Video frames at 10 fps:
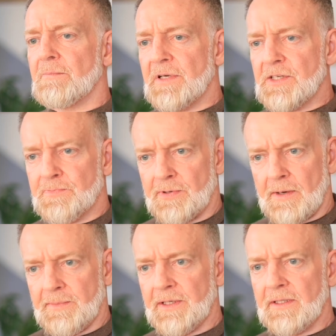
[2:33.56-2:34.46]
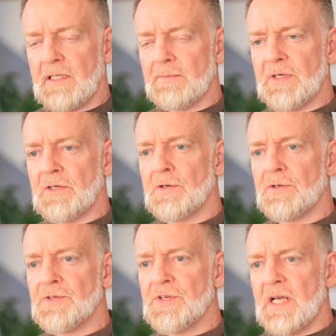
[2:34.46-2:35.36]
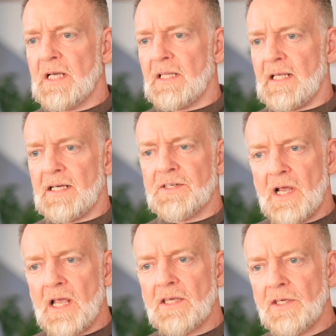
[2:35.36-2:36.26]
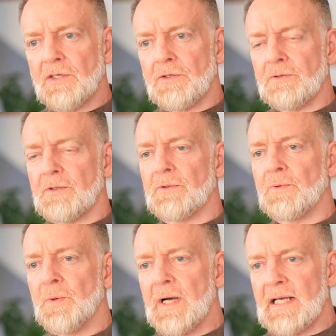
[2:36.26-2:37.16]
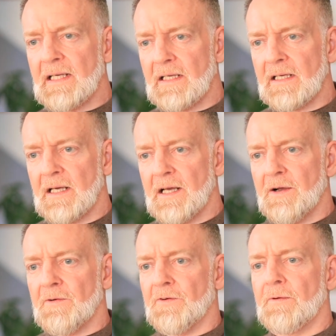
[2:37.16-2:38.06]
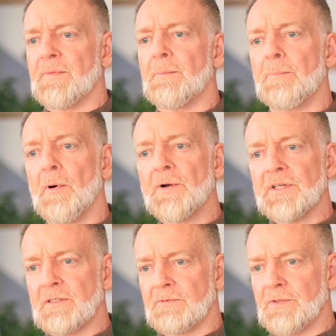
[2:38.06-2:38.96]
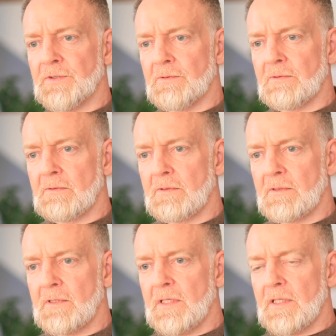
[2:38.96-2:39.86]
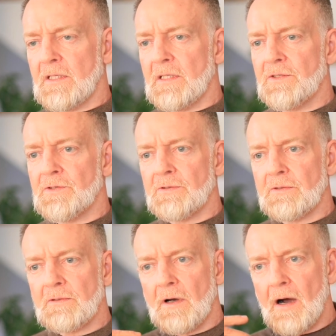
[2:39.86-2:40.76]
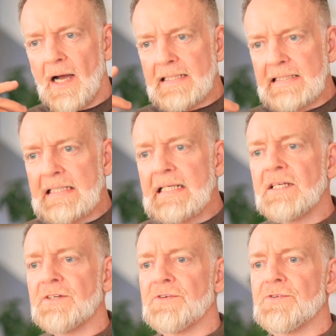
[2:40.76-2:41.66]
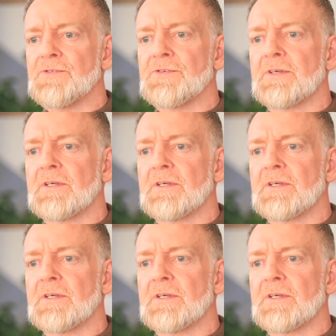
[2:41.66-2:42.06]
is primarily because they are taking you away from the body of you into ideas